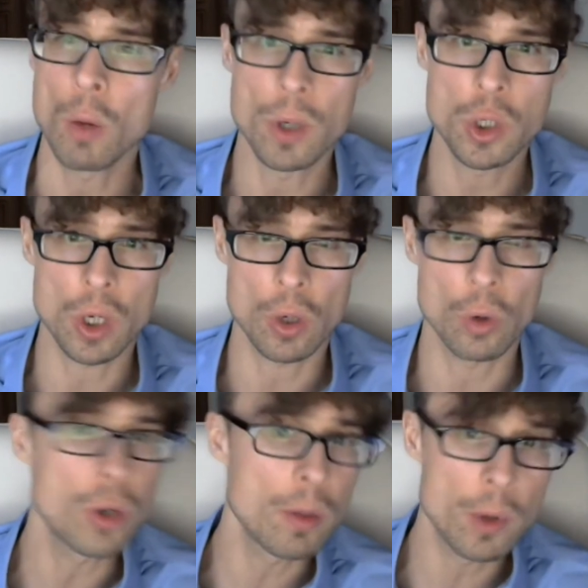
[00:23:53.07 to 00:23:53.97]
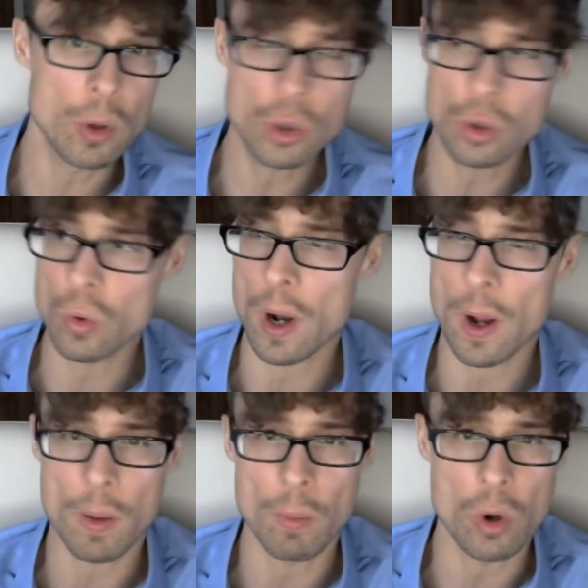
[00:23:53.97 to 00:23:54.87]
which contributes to
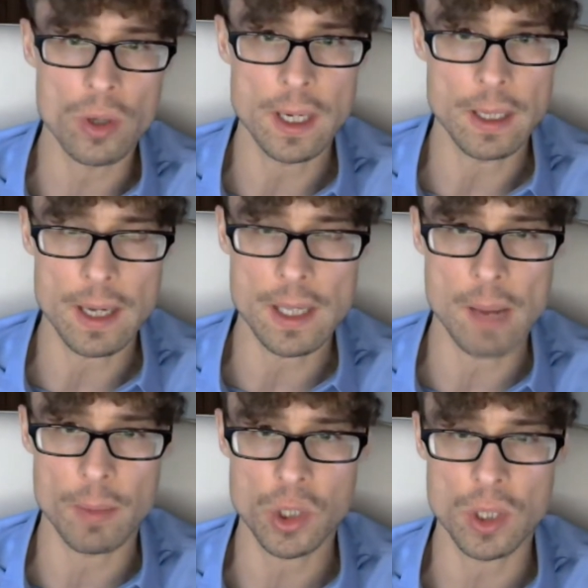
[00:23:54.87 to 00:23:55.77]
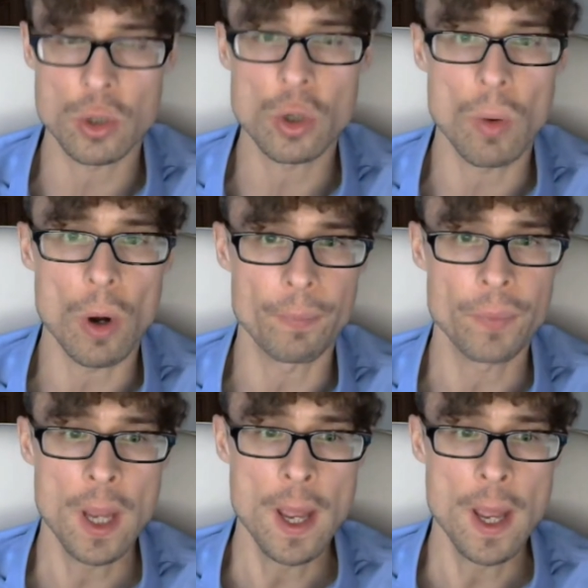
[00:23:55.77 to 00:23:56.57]
more DNA damage and so on.